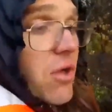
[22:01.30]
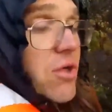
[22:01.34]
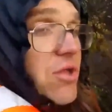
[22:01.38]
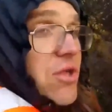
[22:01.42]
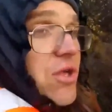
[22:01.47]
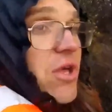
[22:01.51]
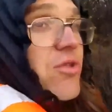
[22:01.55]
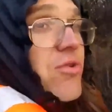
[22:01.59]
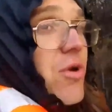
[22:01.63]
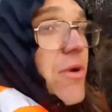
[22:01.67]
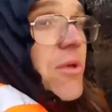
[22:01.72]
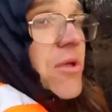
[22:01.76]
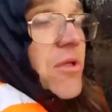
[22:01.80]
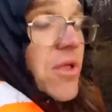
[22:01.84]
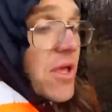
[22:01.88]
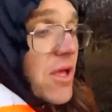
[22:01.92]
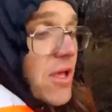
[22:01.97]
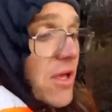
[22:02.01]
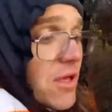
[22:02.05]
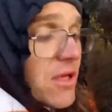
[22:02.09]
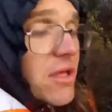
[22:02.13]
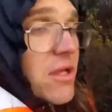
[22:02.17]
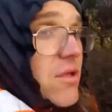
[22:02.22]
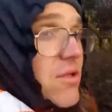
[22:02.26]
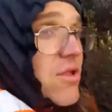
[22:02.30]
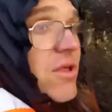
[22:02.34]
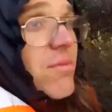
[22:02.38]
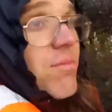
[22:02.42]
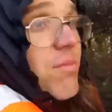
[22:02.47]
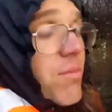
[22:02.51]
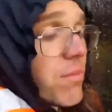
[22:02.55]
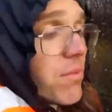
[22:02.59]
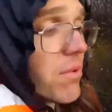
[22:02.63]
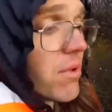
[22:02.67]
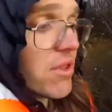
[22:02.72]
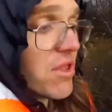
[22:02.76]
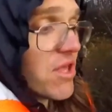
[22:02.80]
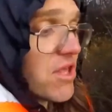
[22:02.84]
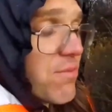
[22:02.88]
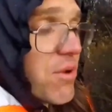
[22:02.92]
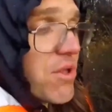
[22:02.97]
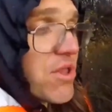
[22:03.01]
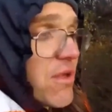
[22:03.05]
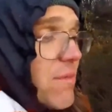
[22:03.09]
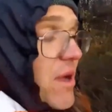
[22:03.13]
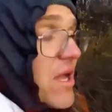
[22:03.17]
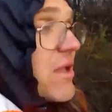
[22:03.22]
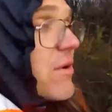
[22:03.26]
you should contribute to, you should at least
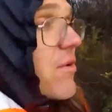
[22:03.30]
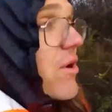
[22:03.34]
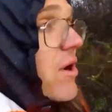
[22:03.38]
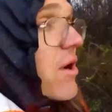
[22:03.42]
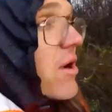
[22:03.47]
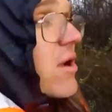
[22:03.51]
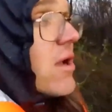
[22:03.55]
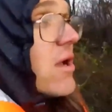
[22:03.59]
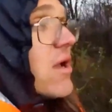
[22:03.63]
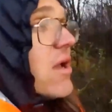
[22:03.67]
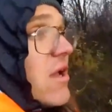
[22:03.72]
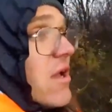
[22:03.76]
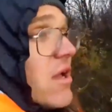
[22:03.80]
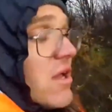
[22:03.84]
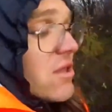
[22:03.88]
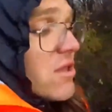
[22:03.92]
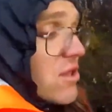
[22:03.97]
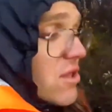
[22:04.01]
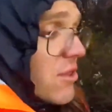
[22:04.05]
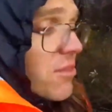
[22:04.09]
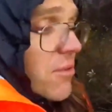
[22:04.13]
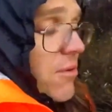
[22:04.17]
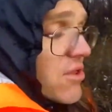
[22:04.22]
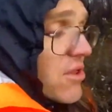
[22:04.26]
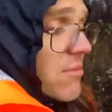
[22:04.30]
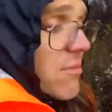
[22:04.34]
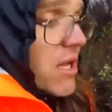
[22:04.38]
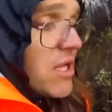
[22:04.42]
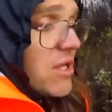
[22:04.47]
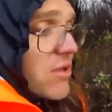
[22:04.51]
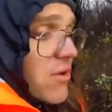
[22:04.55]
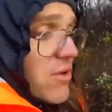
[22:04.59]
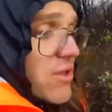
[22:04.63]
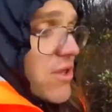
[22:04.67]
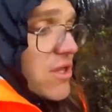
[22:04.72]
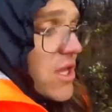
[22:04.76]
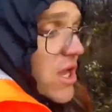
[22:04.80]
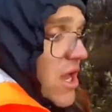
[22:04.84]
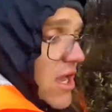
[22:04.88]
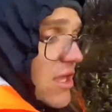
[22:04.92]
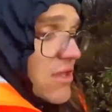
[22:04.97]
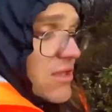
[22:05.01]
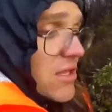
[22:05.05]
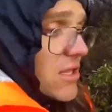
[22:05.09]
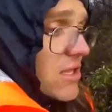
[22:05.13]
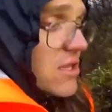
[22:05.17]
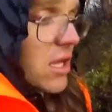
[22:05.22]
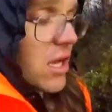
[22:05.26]
put some money where, throw some money towards this
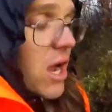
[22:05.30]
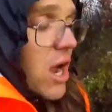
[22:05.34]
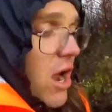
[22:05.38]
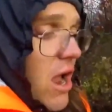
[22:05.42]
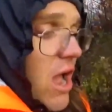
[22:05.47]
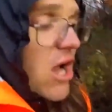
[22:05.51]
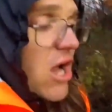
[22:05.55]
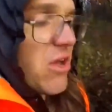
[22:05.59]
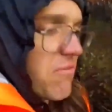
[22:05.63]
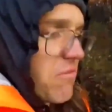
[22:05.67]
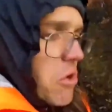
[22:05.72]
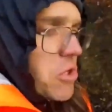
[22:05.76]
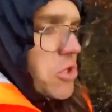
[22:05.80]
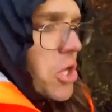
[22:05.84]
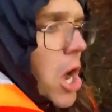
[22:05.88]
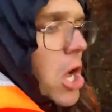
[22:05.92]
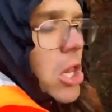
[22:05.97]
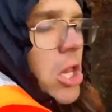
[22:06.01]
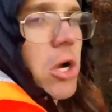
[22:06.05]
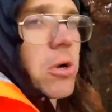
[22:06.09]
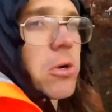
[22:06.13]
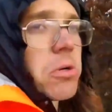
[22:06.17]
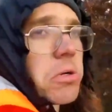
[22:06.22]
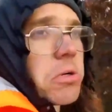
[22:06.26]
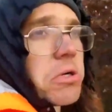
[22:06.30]
cause. And he's like, all right, I'll give you a dollar.